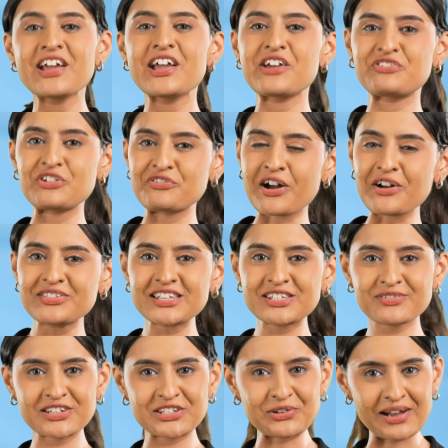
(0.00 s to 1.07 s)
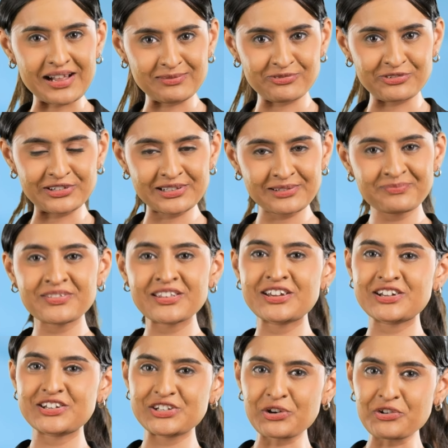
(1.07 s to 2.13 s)
If you found this video helpful,
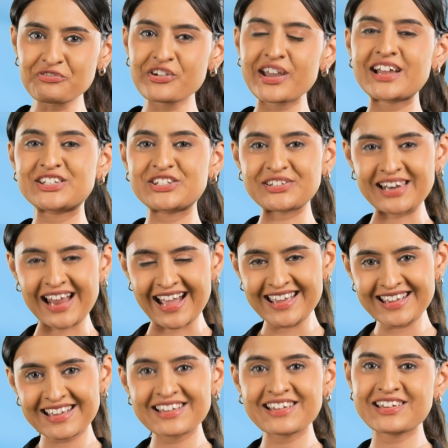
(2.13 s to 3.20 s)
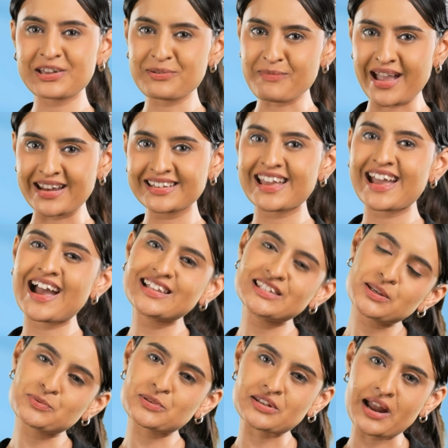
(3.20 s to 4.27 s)
don't forget to like, comment, and
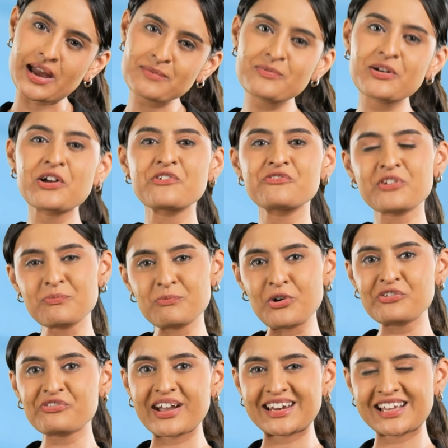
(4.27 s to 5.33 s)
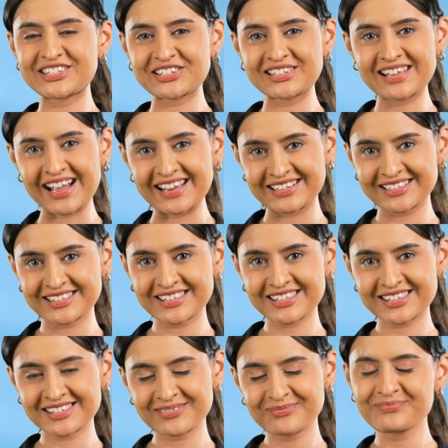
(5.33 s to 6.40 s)
subscribe for more financial
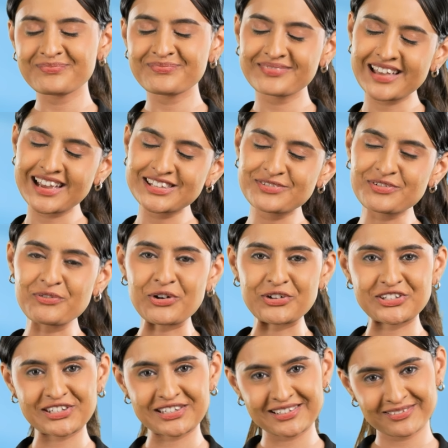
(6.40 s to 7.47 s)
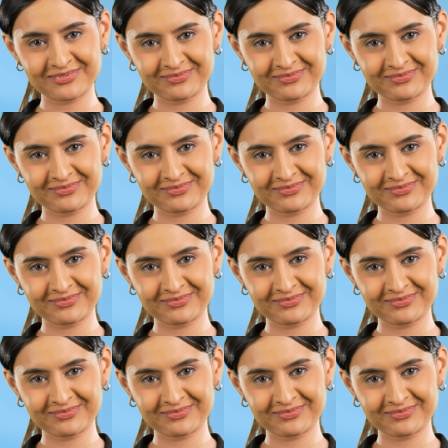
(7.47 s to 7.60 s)
guidance. Thanks for watching.